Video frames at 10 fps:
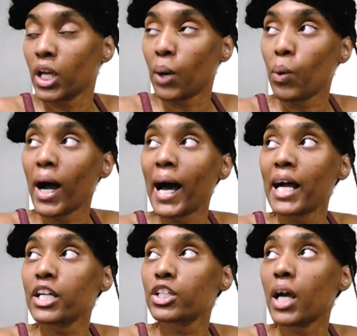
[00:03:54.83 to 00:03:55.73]
well,
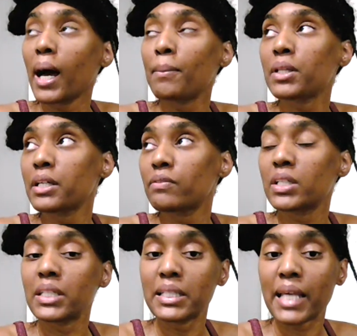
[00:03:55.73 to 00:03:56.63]
I believe
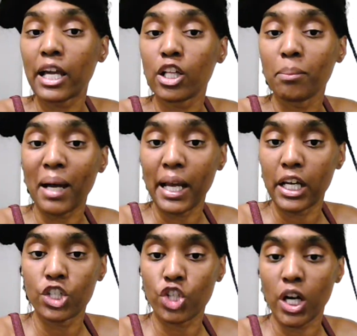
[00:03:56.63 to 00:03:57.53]
in detangling my
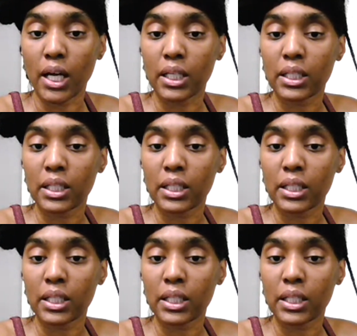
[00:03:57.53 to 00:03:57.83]
hair dry.